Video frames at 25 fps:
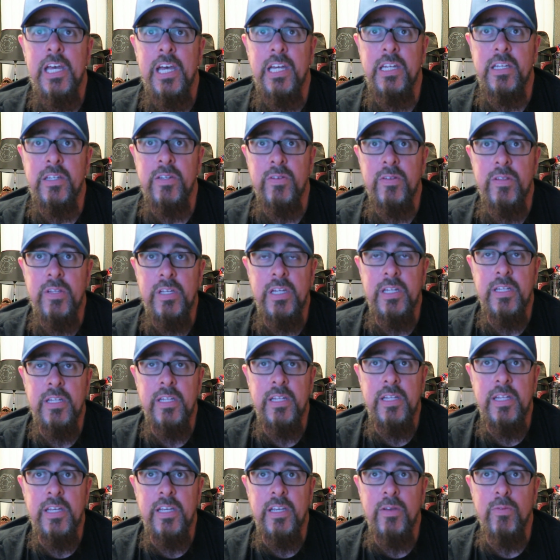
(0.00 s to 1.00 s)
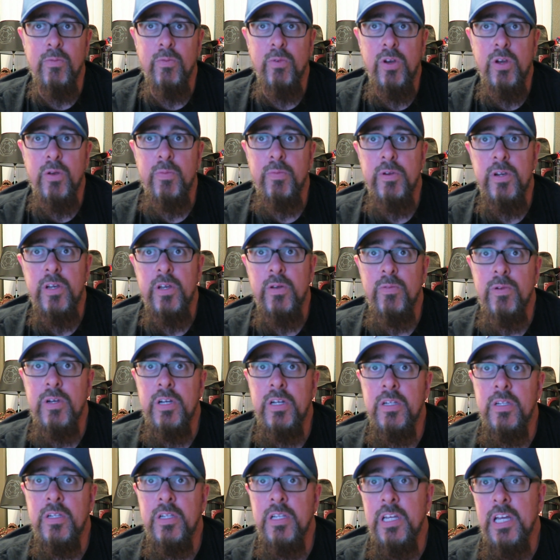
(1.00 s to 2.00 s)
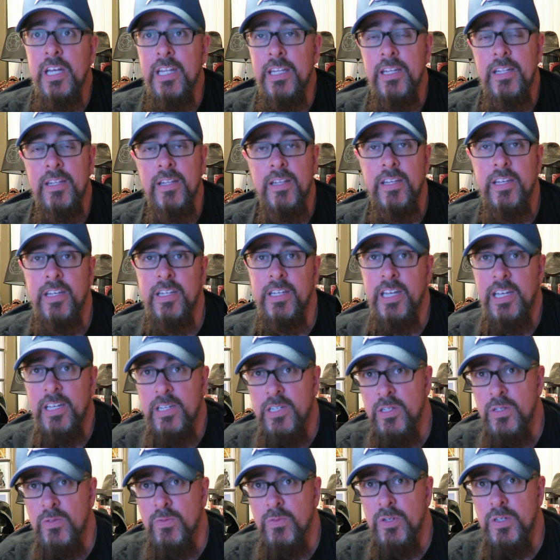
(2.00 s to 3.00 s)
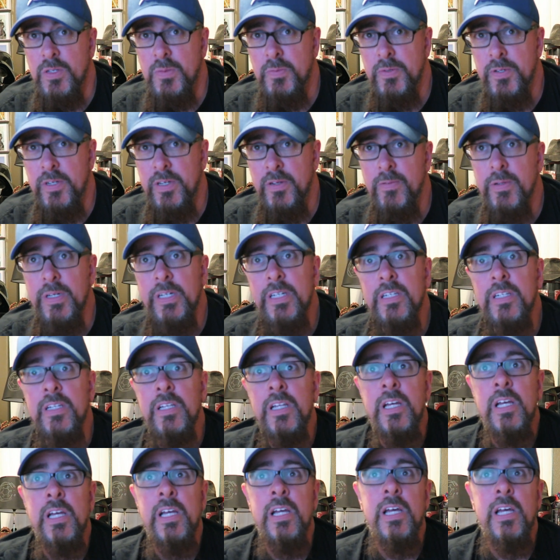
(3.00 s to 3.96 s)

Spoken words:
I do think that they can work pretty well. I think the League of Nations works pretty well.